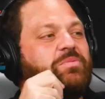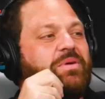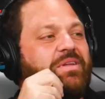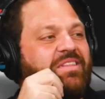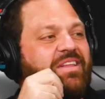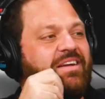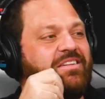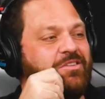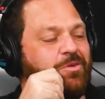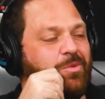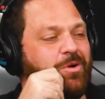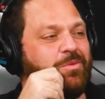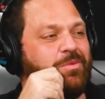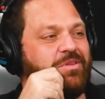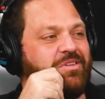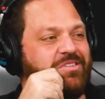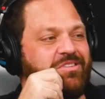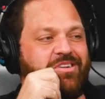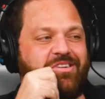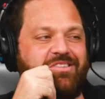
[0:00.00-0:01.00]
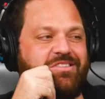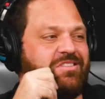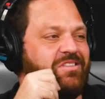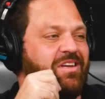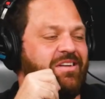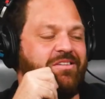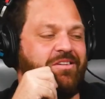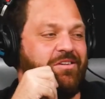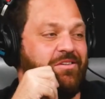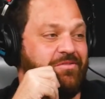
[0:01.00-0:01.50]
it been like to work with attorneys? Because
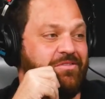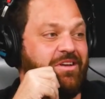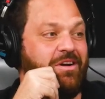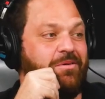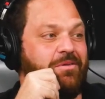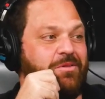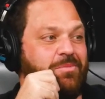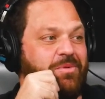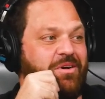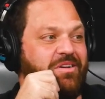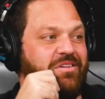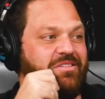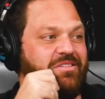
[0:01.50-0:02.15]
I know you've dealt with a bunch.